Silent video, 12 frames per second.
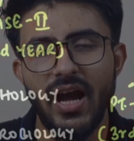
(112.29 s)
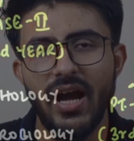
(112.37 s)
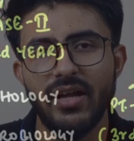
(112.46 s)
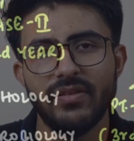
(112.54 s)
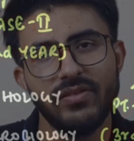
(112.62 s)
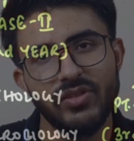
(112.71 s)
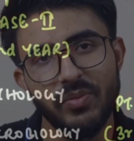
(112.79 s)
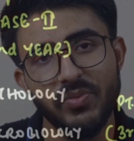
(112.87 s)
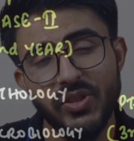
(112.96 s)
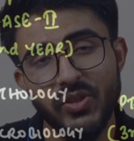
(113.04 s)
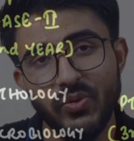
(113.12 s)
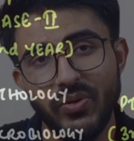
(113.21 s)
and the
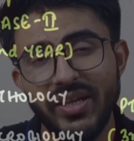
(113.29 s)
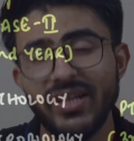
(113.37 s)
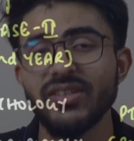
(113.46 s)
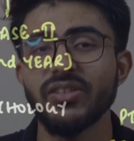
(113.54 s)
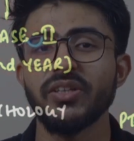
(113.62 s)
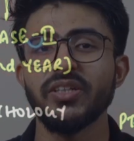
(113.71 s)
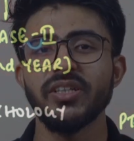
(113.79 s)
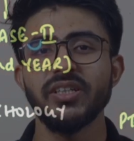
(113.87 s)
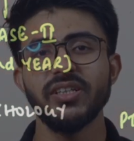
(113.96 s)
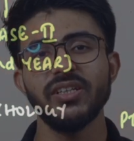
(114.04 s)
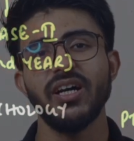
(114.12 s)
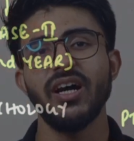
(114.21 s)
subjects you read in third
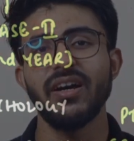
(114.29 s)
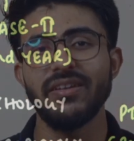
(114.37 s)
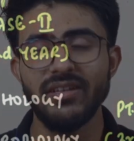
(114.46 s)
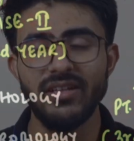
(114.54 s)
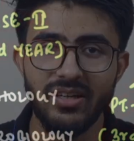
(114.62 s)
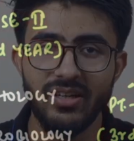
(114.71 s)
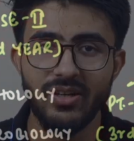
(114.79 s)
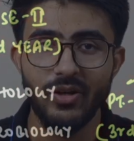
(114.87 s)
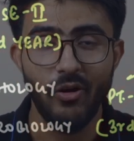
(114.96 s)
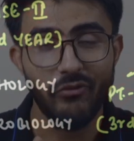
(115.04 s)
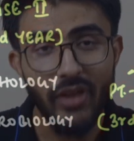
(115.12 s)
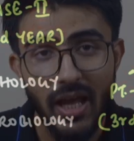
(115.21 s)
year are
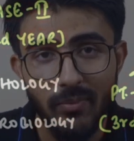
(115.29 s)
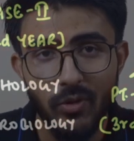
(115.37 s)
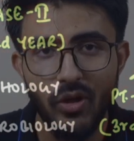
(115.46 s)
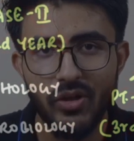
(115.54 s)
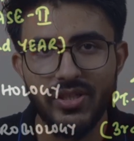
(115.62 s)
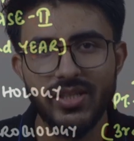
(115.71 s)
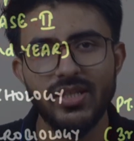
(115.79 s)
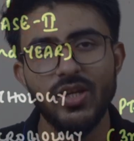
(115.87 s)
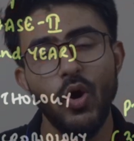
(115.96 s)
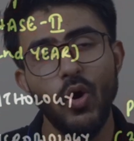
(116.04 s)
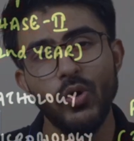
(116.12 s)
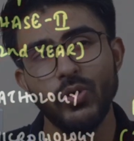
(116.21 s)

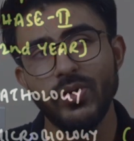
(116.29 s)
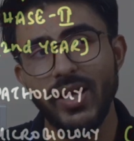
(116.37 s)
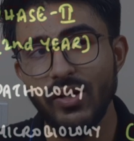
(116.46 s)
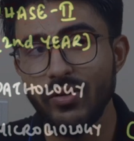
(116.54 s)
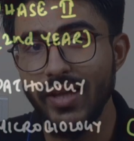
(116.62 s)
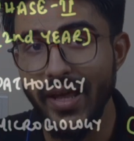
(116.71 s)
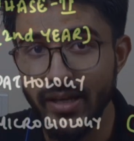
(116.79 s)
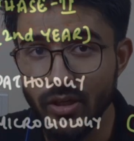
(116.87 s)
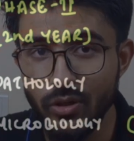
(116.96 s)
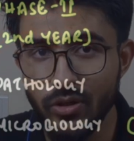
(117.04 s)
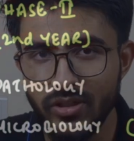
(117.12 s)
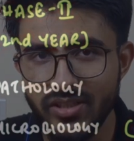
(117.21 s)
ophthalmology,
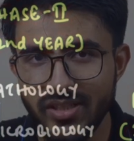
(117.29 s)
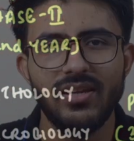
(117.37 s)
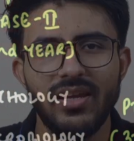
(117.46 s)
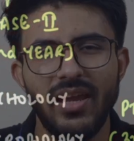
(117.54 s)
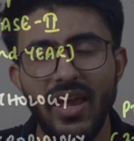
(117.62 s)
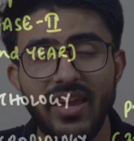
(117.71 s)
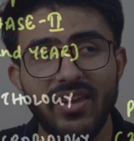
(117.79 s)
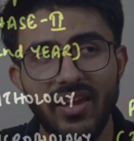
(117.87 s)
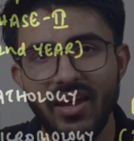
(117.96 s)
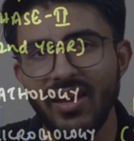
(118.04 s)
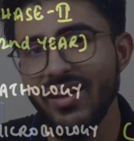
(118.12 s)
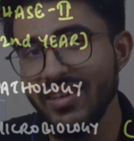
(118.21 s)
otorhinolaryngology
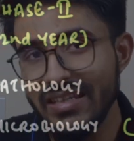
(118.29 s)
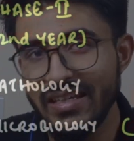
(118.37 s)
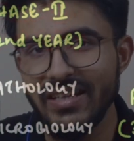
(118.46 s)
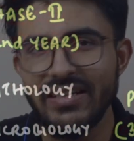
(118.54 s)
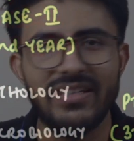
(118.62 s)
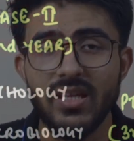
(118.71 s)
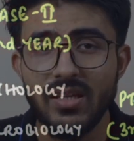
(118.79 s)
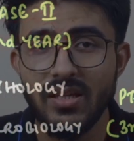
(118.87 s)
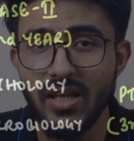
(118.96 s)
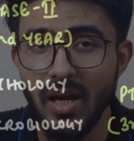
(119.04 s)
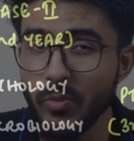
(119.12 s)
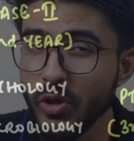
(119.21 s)
aka ENT,
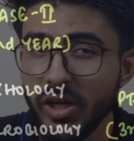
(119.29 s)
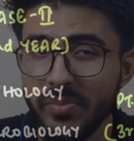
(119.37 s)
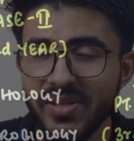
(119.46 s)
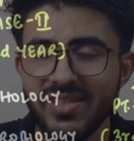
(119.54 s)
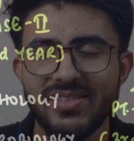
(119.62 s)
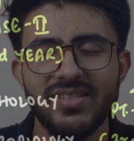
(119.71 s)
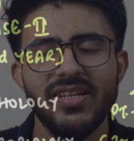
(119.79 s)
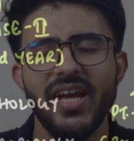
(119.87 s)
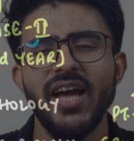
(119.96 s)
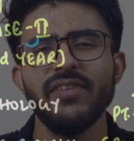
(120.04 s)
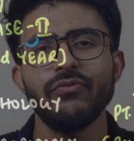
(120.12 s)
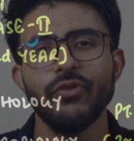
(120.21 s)
community
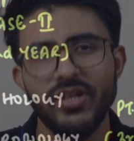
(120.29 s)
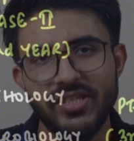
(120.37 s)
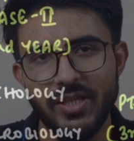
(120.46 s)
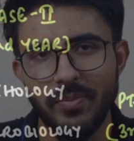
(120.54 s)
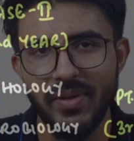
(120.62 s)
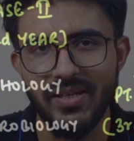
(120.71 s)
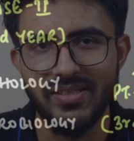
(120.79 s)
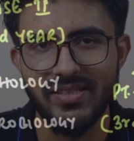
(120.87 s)
medicine and forensic